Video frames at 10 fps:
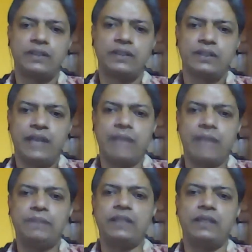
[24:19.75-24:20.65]
and
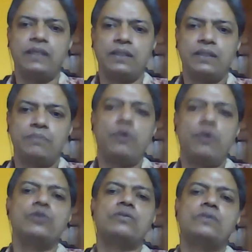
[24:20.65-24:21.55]
pithy,
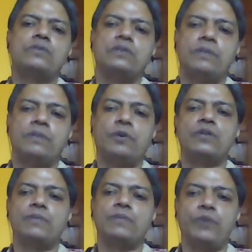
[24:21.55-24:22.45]
both the prose
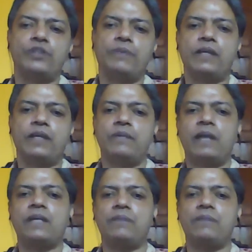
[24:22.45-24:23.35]
and poetry being
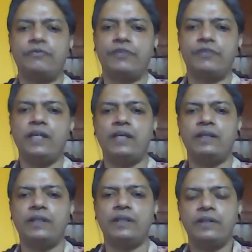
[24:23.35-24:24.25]
remarkable free
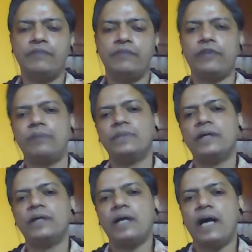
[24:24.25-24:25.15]
from
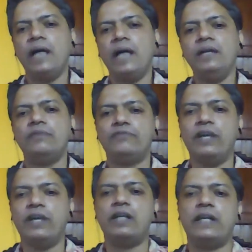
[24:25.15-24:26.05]

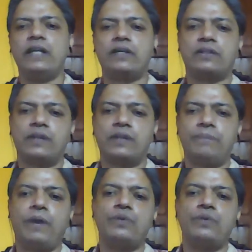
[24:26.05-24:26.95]
unwieldy
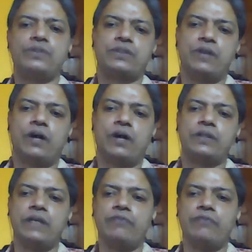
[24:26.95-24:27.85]
compounds or
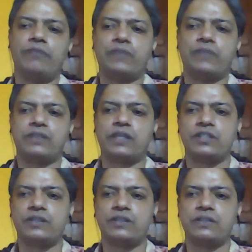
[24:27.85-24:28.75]
involved
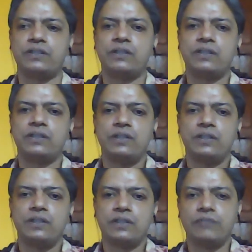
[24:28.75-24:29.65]
constructions.
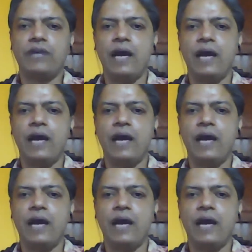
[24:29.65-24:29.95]
So we have